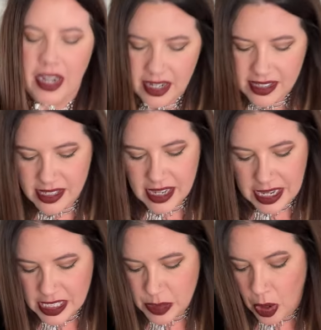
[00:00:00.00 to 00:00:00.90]
It is a
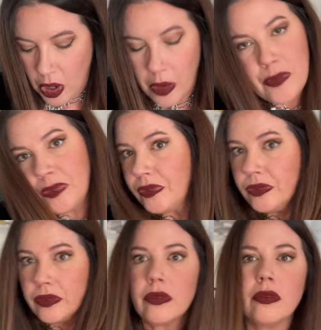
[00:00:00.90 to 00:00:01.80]
size small.
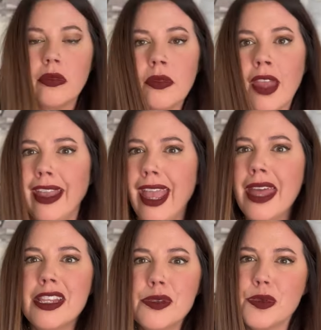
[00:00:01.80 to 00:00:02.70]

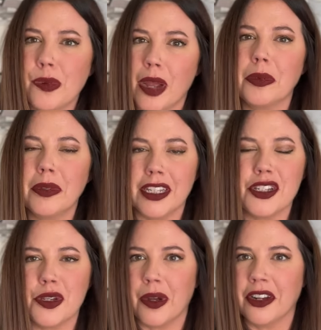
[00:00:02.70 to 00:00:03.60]
Again, this was probably a
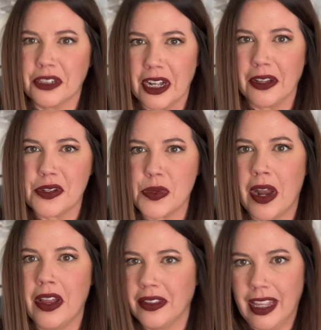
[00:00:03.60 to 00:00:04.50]
two hundred dollar
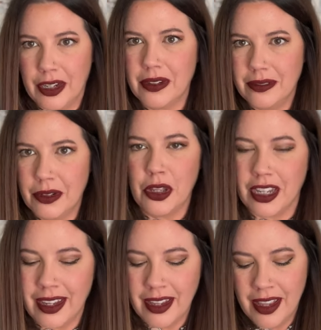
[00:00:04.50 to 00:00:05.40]
sweater, like
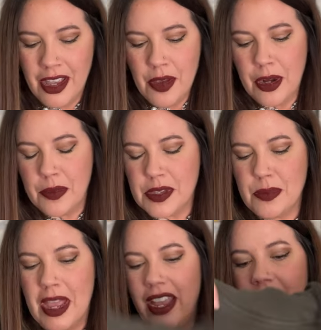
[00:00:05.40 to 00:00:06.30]
hoodie, when it was
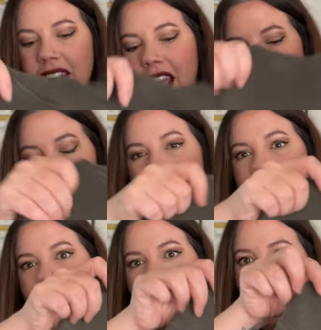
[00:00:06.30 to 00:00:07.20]
made, and
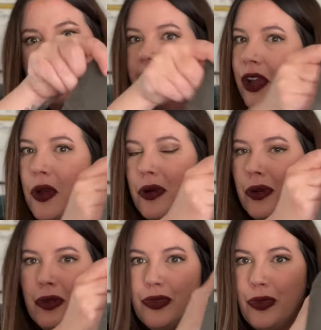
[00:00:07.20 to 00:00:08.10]
resale, they
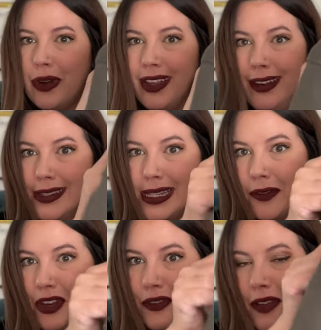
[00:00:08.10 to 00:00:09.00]
go forty to
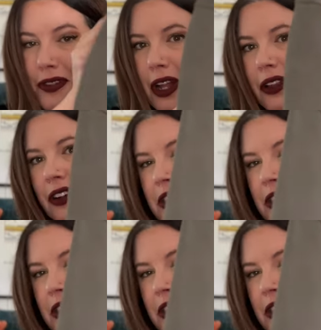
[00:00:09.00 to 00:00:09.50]
seventy-five dollars